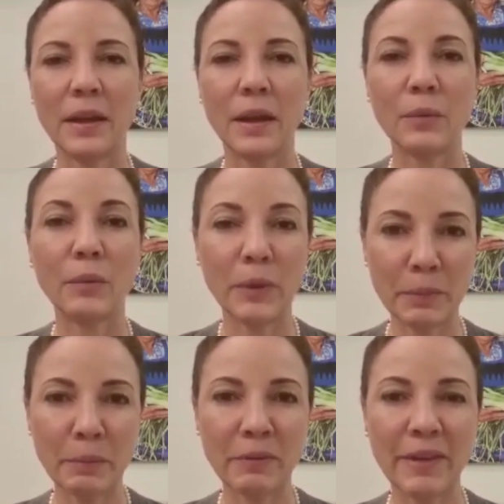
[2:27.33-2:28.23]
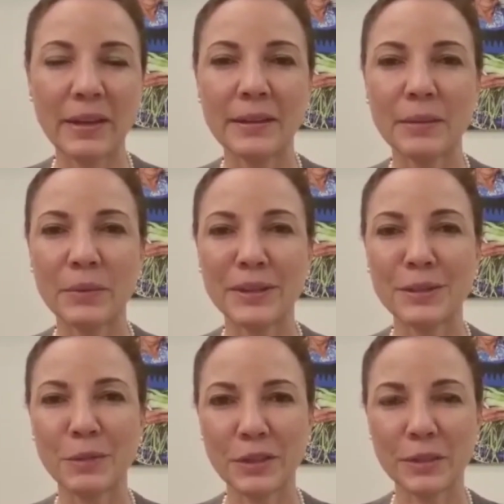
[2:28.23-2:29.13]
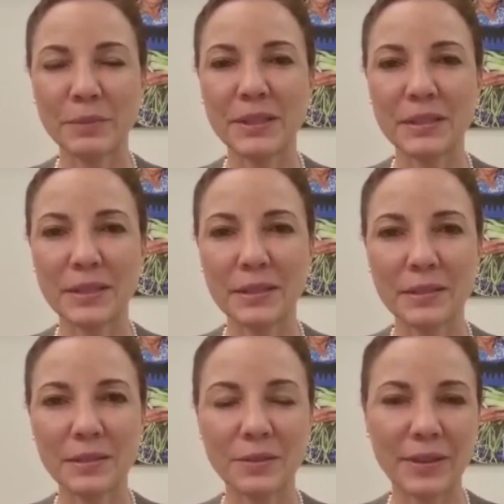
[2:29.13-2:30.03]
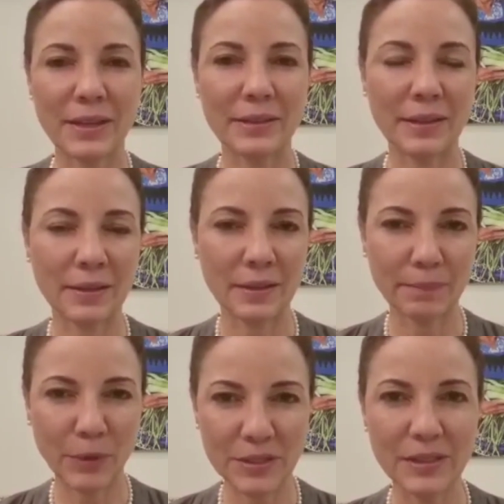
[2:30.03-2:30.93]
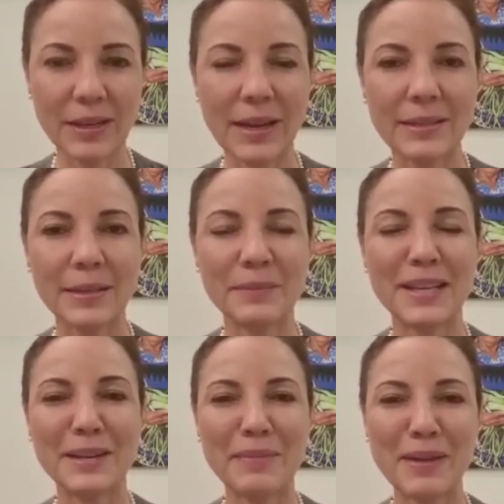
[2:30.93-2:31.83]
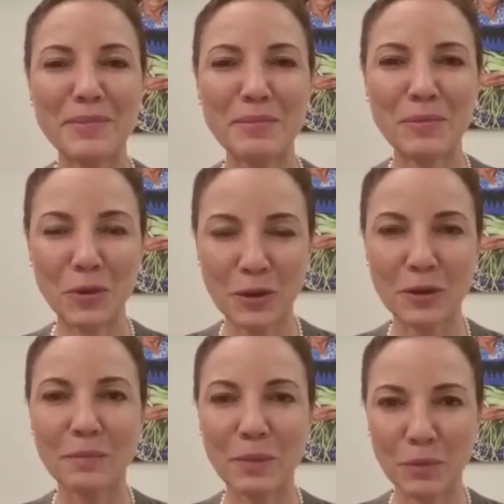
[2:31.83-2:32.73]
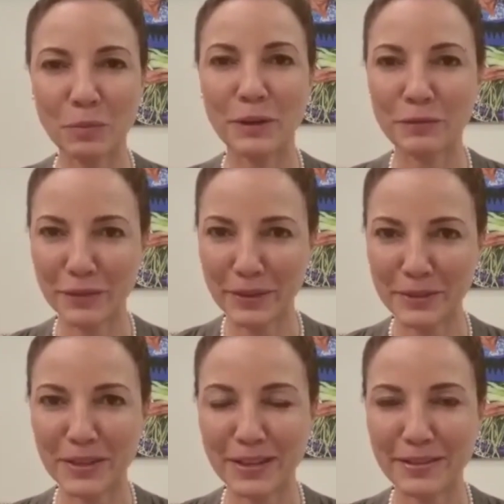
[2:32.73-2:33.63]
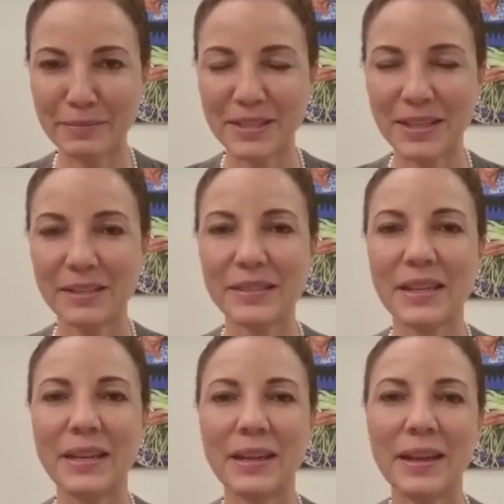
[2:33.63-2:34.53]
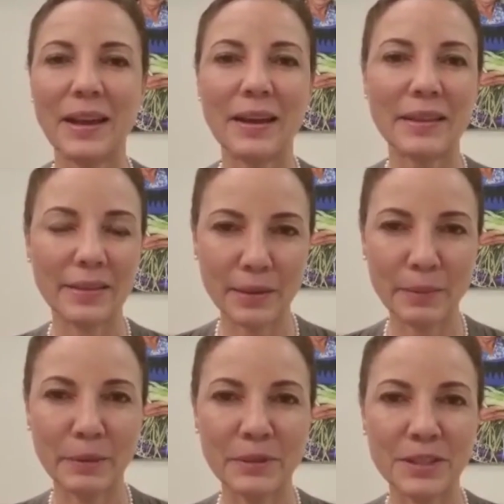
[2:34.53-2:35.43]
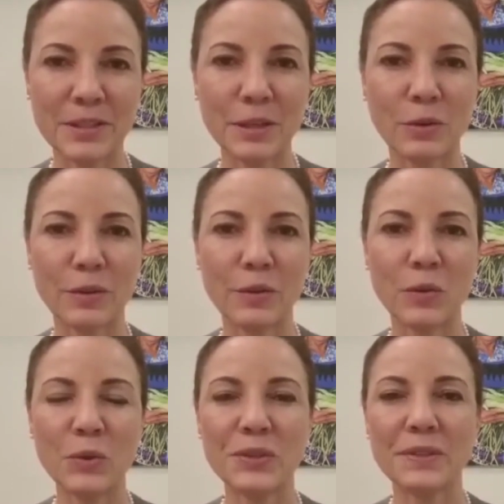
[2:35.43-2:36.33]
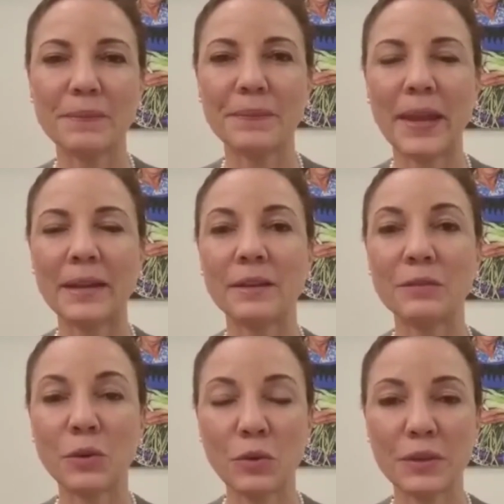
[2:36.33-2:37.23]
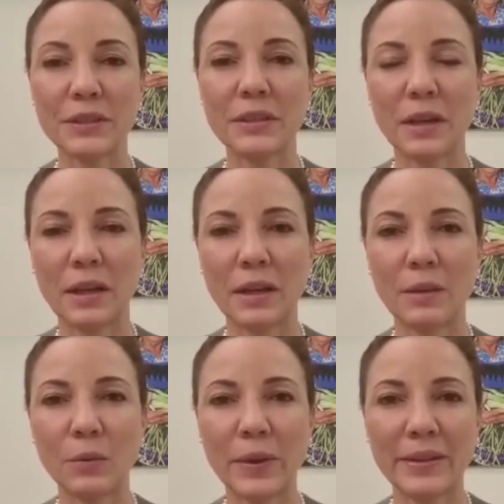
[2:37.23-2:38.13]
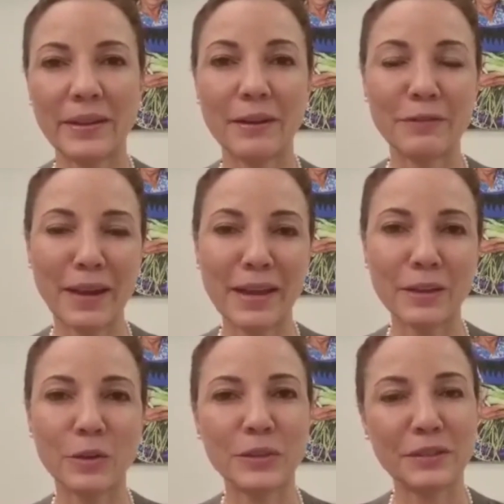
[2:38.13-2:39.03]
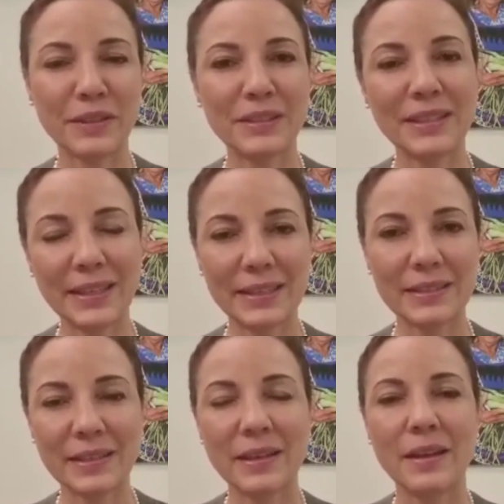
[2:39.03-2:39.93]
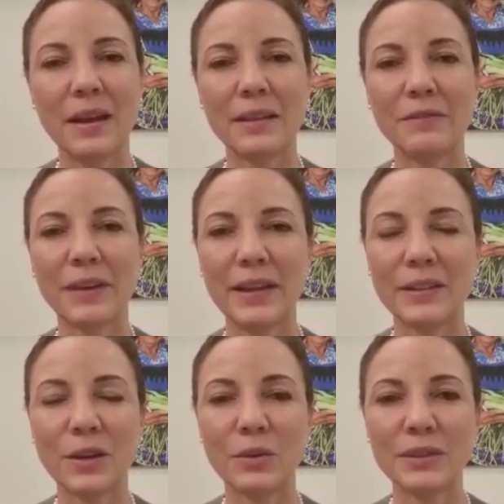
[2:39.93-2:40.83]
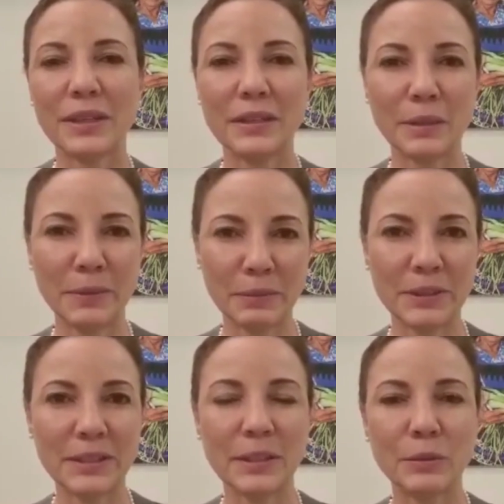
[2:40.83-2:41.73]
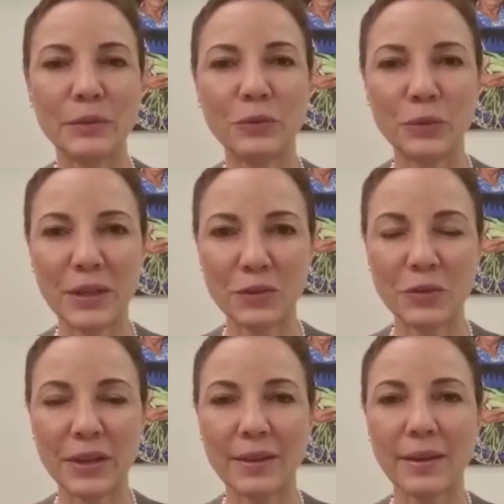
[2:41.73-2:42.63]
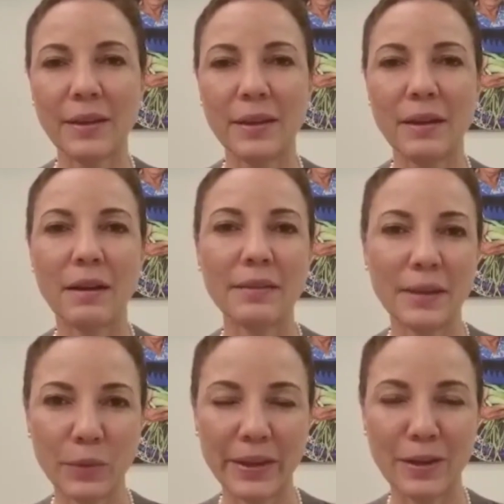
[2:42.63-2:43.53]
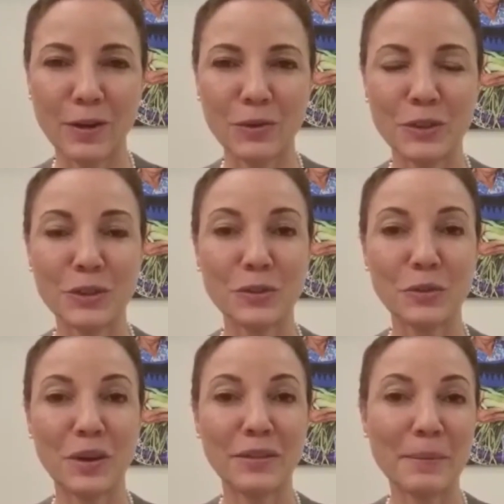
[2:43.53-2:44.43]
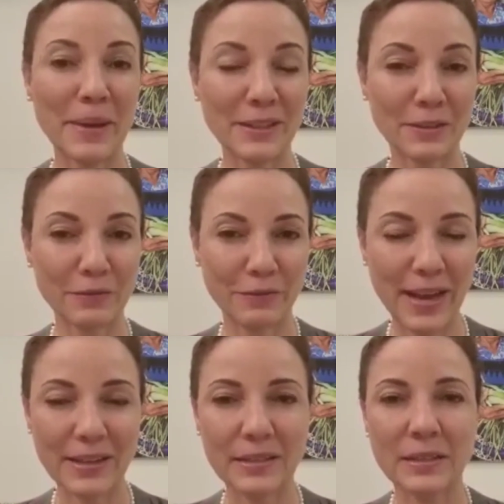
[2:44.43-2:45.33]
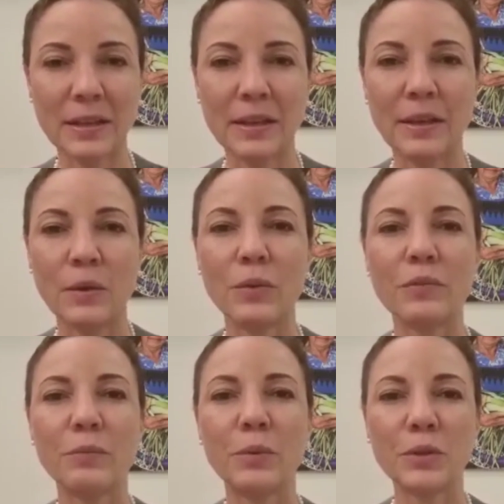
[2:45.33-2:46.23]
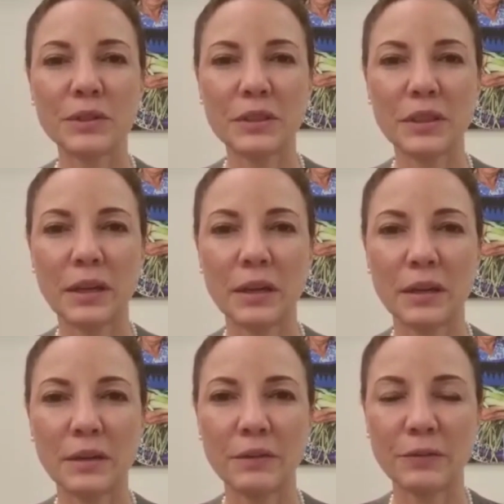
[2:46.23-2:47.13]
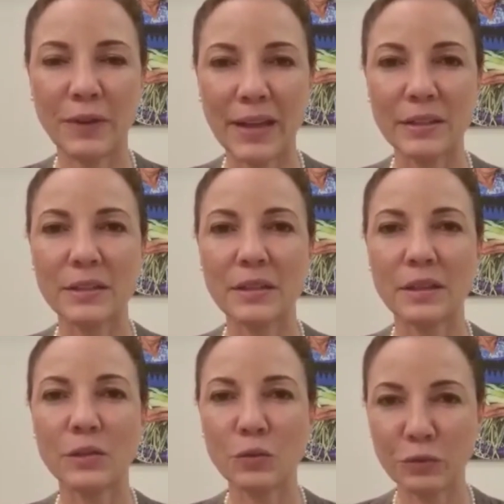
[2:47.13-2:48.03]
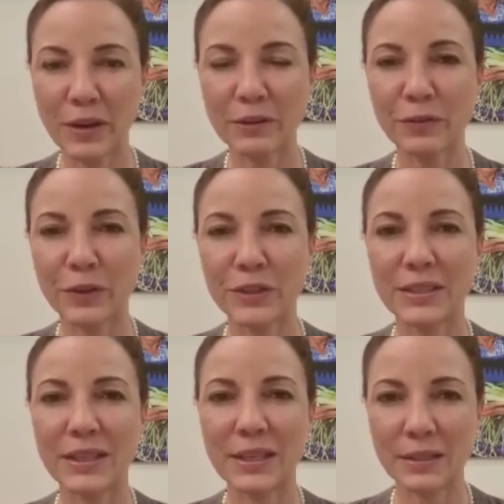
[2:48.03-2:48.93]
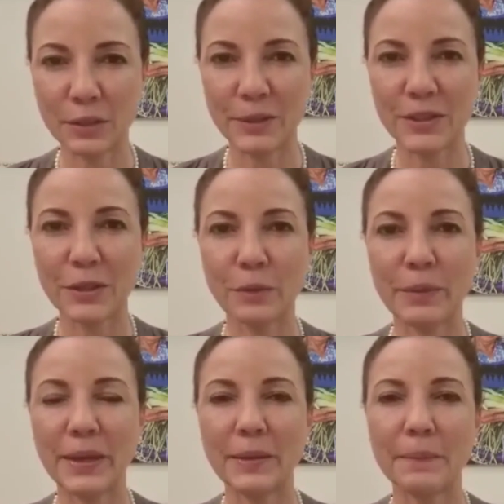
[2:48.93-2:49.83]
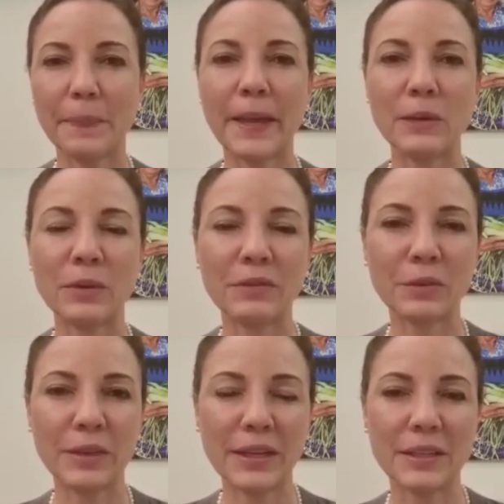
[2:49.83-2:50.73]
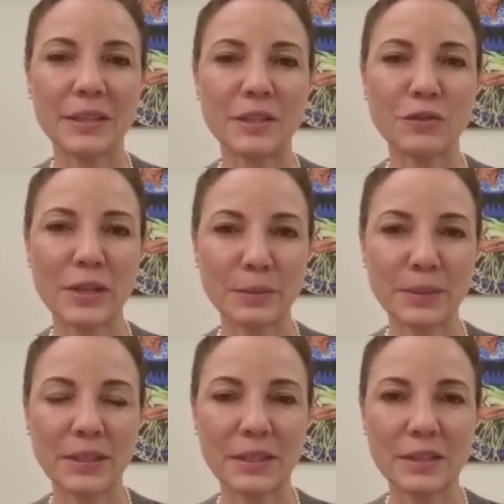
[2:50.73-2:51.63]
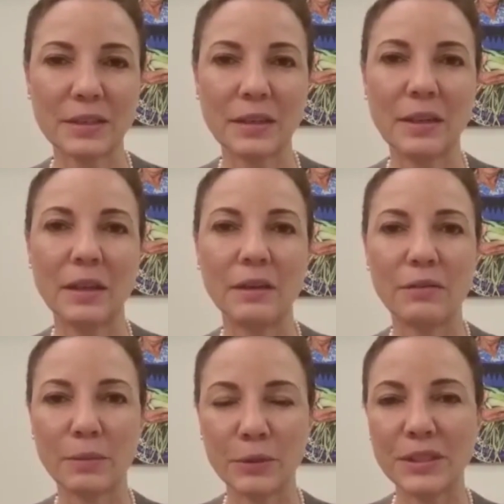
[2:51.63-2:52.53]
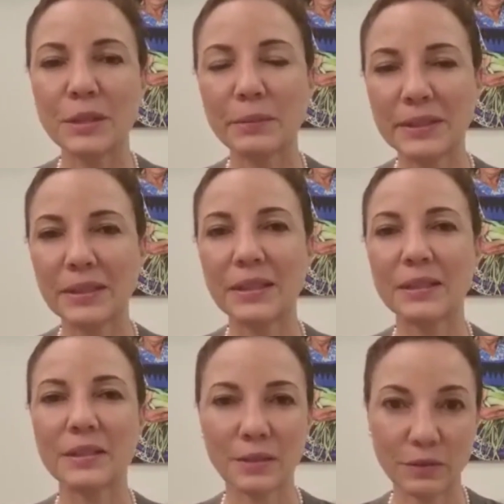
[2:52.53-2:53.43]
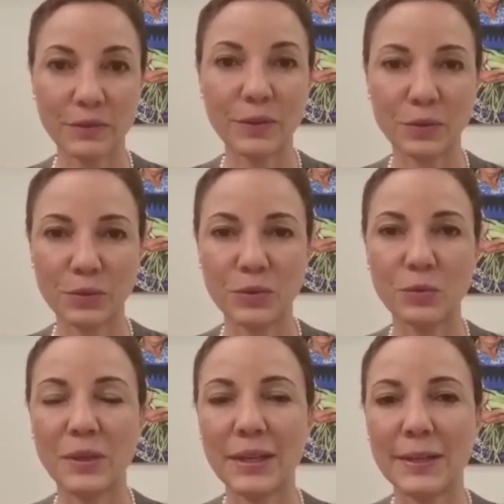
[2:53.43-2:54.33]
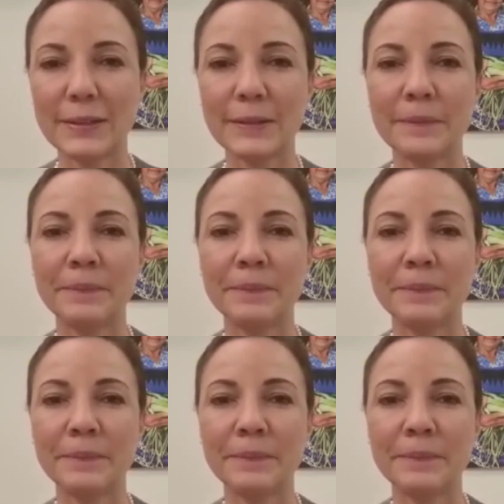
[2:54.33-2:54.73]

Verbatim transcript: Uh, we will be providing them with a small subsistence so that the personal items that it might be more appropriate for them to get themselves, uh, that they'll be able to secure those and of course uh, when they are flying out if there are delays on the flight out that they'll be able to deal with food and drink on their way out so on the matter of flights we've booked uh, flights through frankfurt into montego bay and we've arranged transportation from montego bay to kingston for those who need it